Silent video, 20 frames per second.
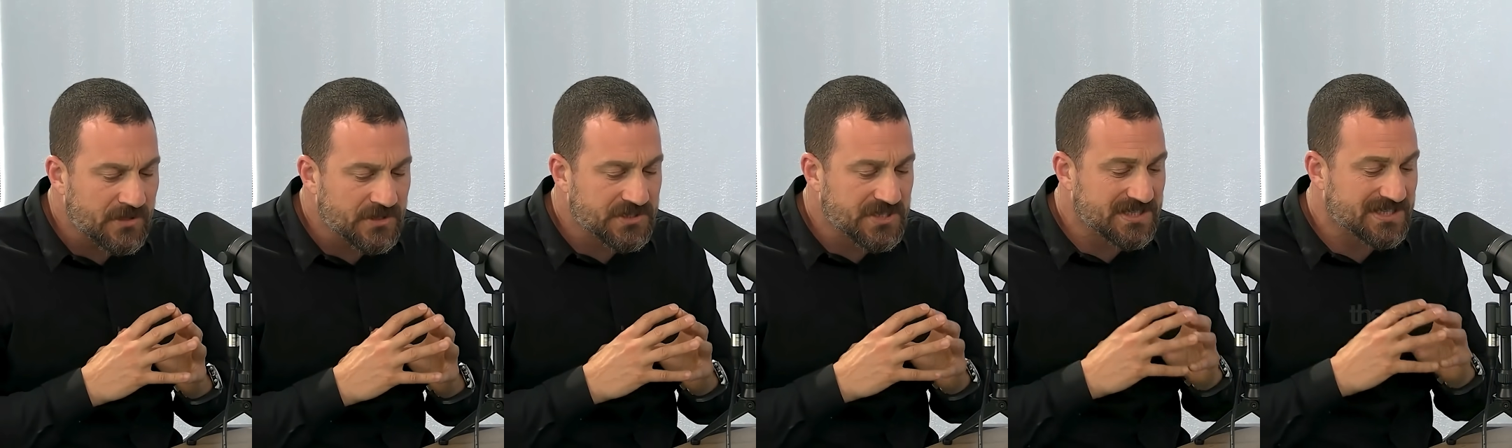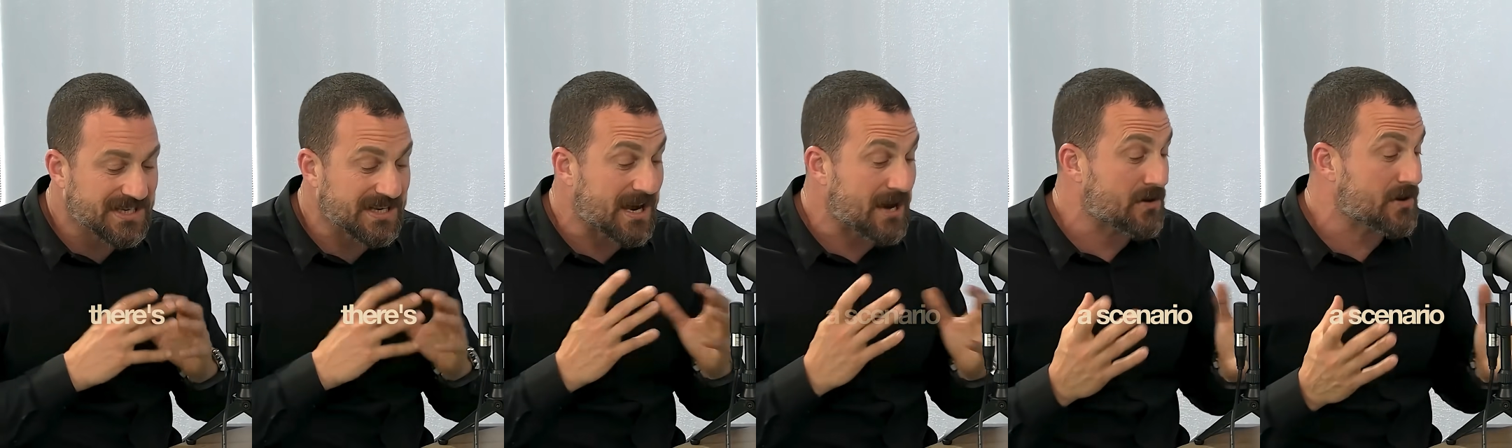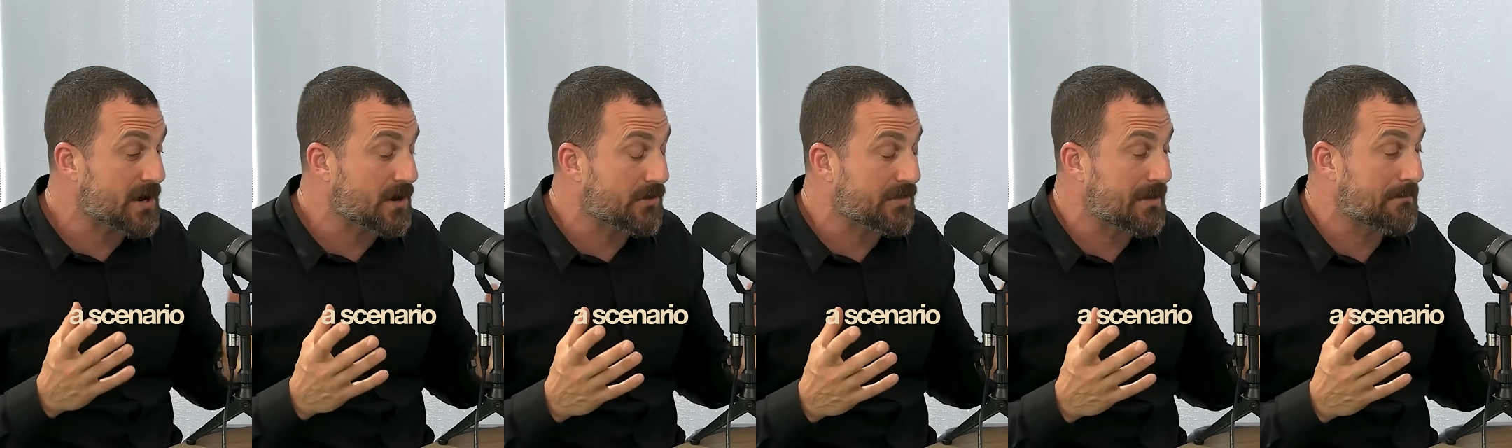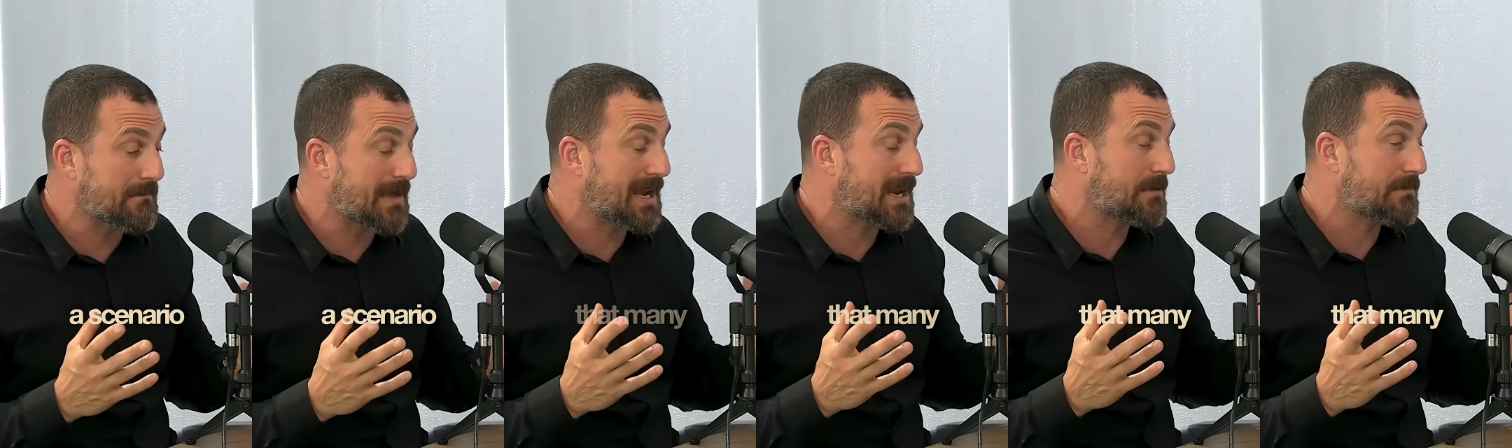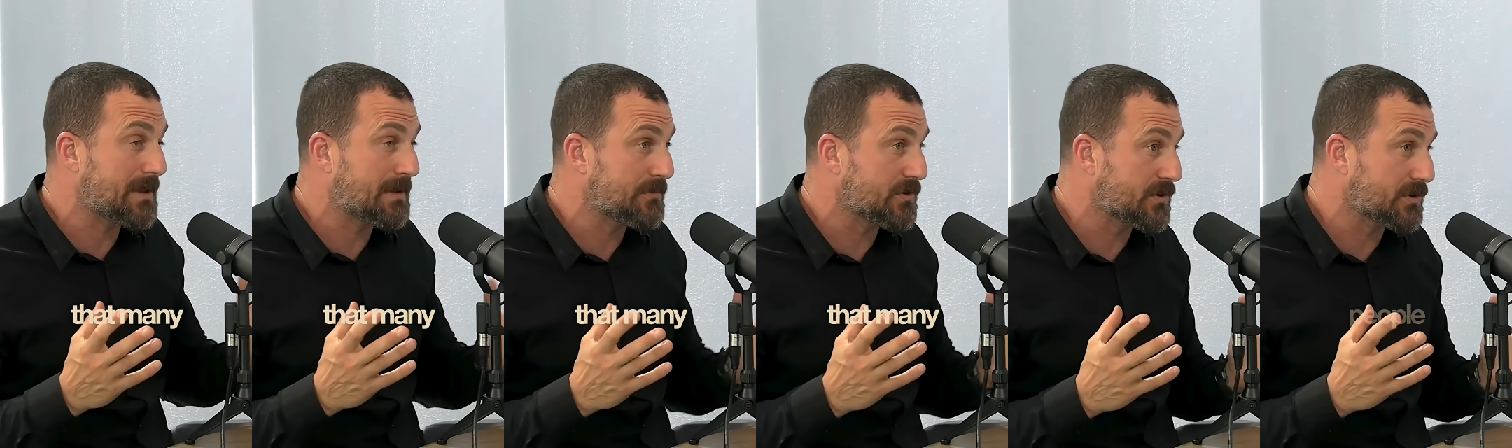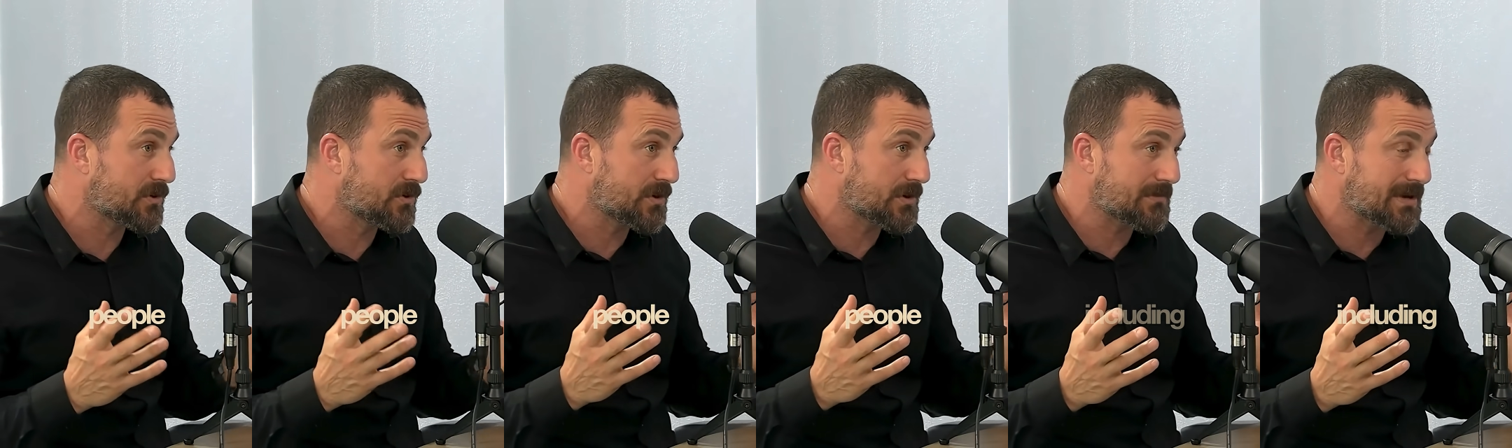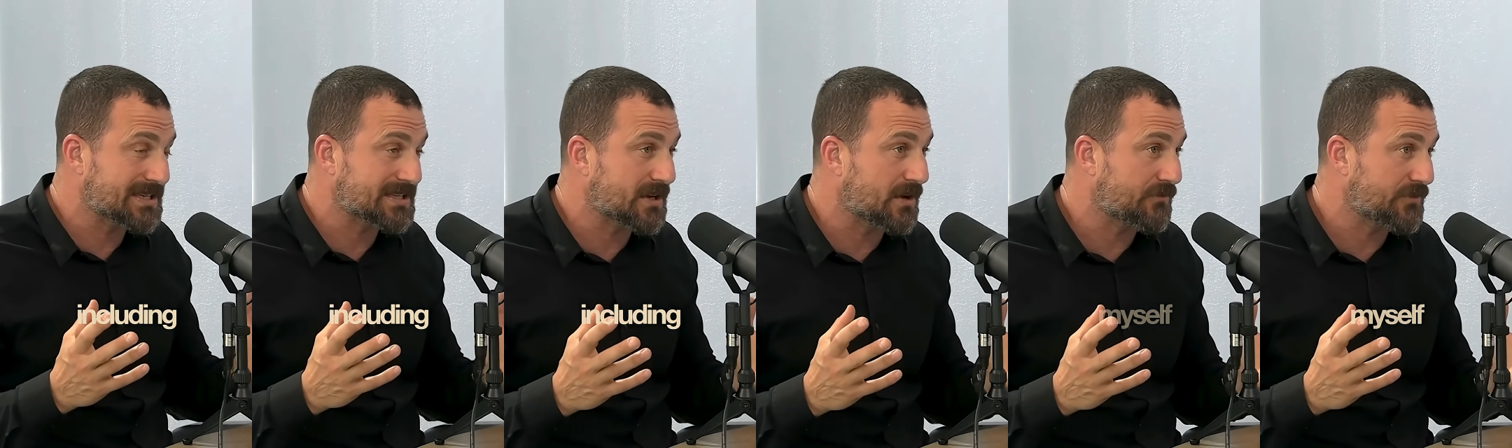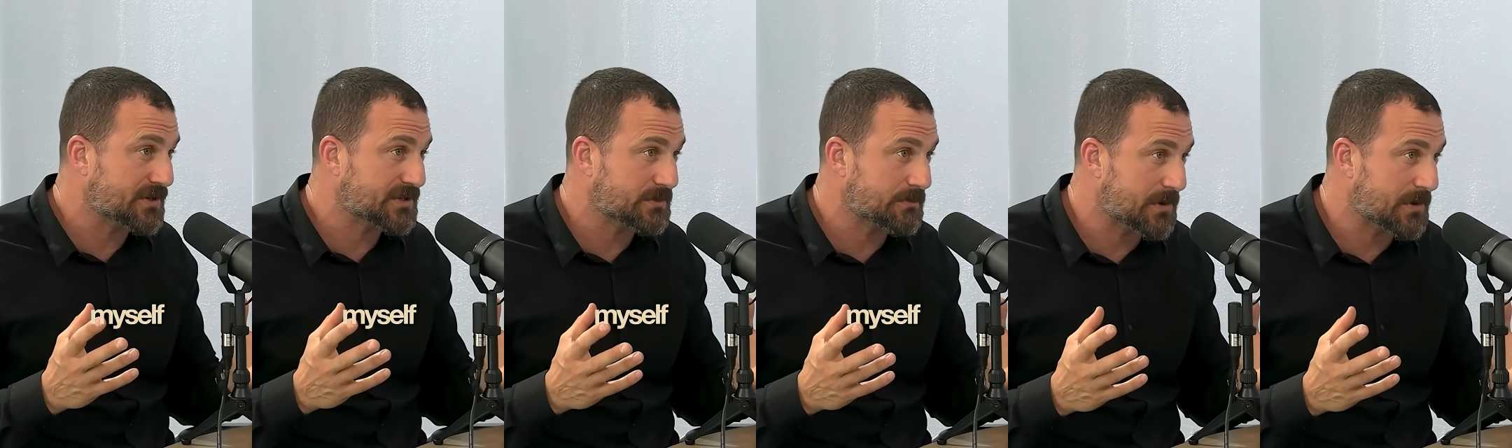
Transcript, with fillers: There's a scenario that many people, including myself,